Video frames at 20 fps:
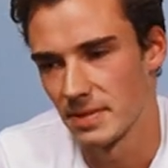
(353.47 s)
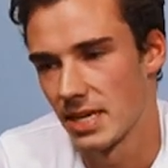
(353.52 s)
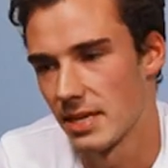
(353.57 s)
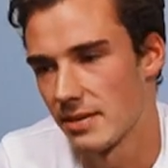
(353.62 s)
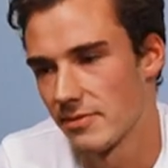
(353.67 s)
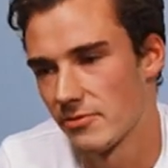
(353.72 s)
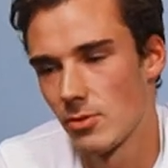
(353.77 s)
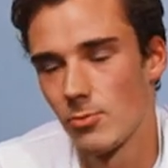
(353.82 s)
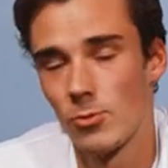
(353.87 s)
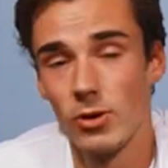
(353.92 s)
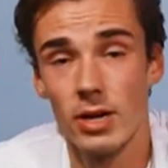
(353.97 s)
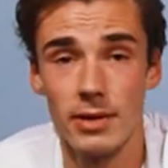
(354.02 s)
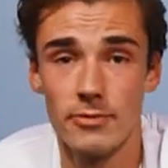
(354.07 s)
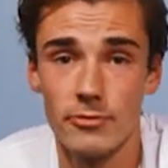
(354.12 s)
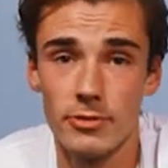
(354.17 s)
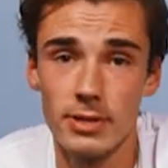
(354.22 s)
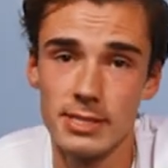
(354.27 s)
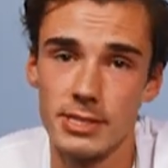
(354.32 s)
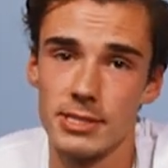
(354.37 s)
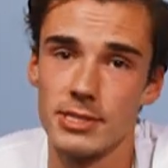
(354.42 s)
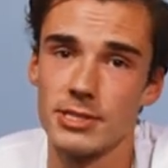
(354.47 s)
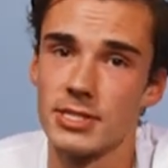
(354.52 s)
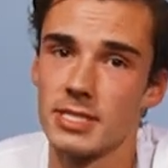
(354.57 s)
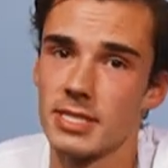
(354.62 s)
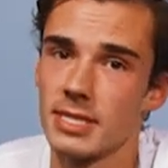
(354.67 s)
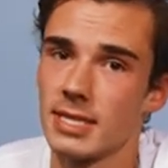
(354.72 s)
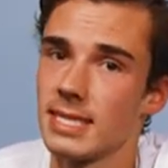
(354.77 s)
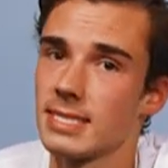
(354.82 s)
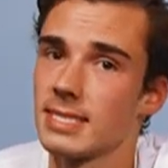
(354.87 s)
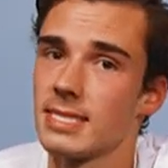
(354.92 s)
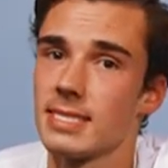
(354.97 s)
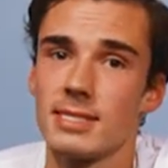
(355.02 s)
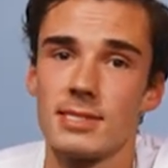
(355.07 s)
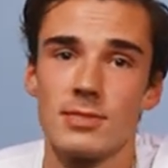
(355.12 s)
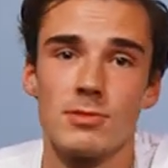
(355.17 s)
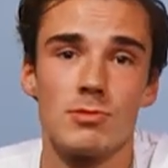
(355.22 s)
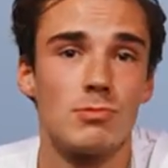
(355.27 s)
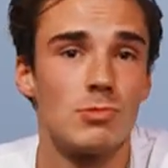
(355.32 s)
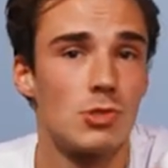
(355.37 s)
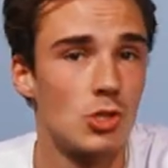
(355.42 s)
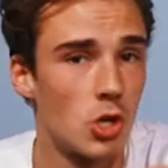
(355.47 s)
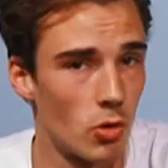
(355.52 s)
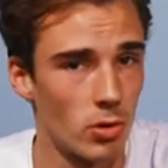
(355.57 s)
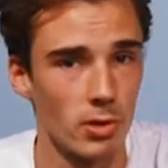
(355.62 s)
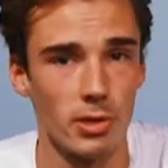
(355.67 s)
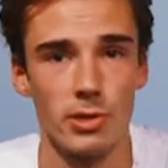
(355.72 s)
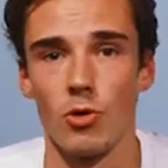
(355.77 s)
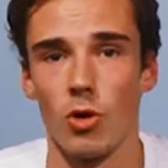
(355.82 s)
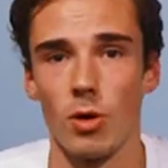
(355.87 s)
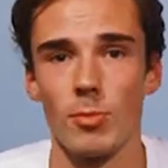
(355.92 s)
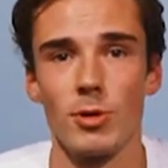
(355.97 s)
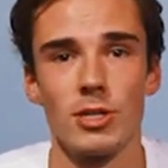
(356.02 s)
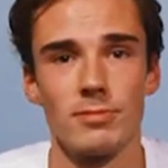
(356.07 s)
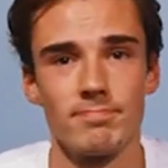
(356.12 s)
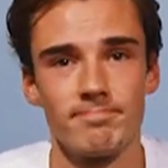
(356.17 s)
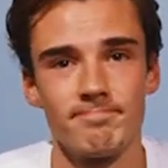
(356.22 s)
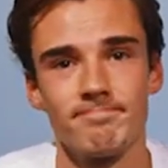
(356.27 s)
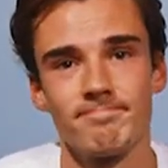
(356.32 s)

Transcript: And from what I've researched, this is totally normal.